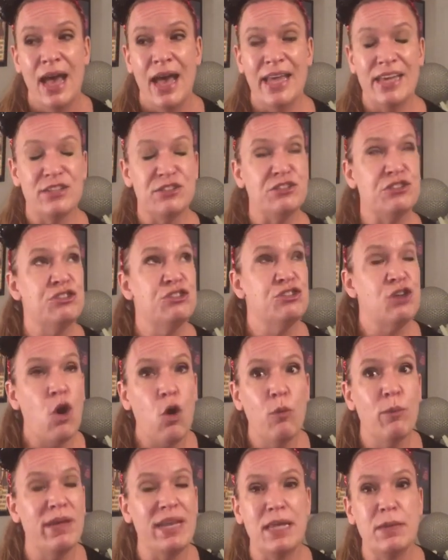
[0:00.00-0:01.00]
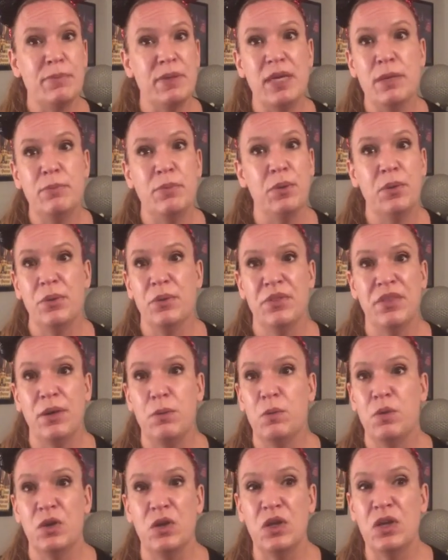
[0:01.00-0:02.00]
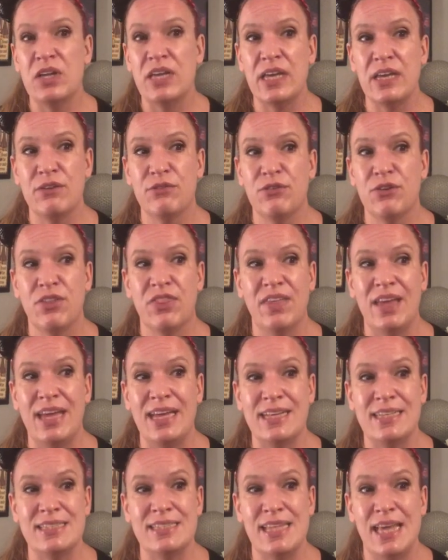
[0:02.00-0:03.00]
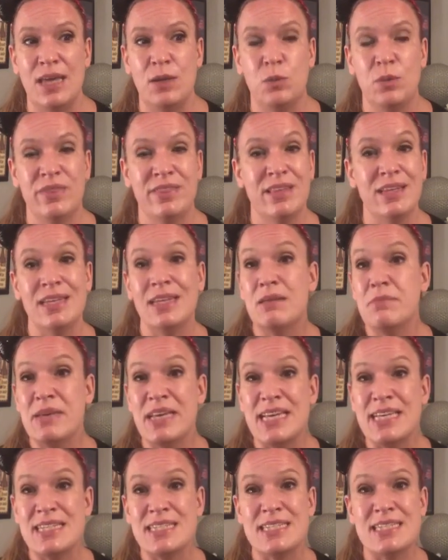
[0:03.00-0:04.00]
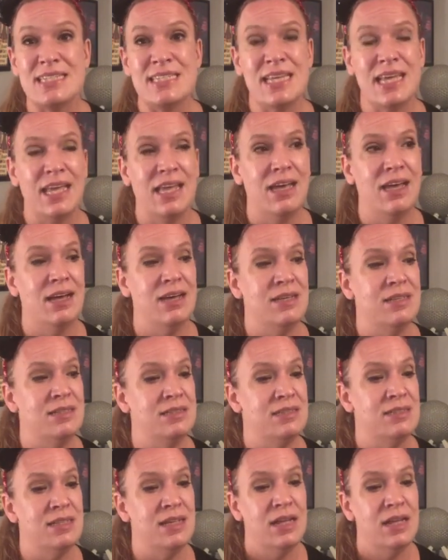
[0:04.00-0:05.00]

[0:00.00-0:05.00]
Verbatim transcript: I had so many people that were looking for things and with the limits and